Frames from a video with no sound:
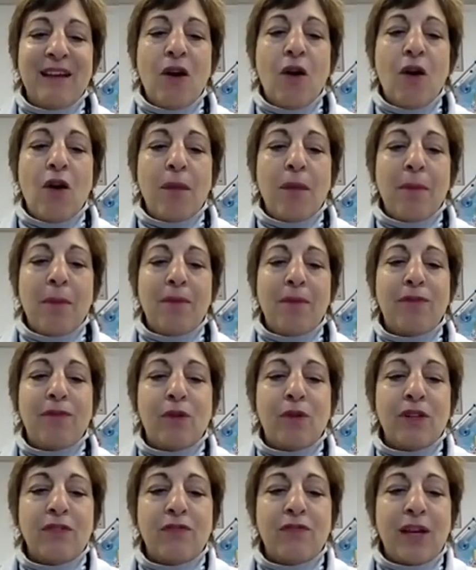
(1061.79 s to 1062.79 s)
Or maybe
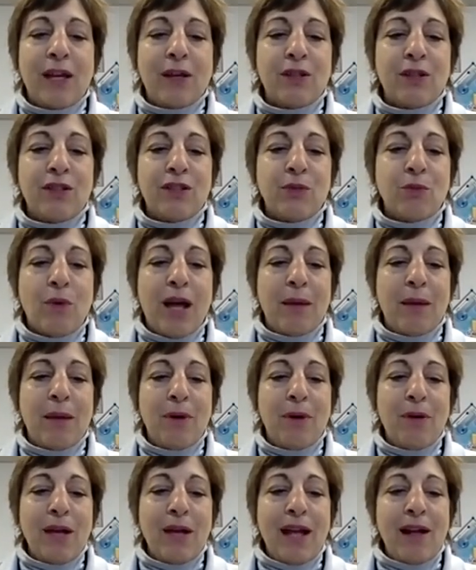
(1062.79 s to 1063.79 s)
force finger swipe.
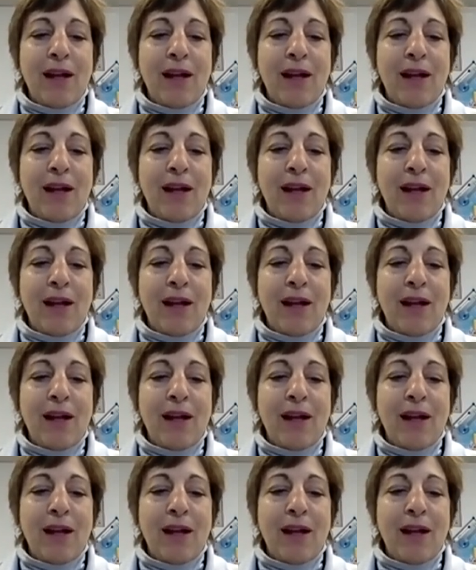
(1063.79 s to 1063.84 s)
Okay,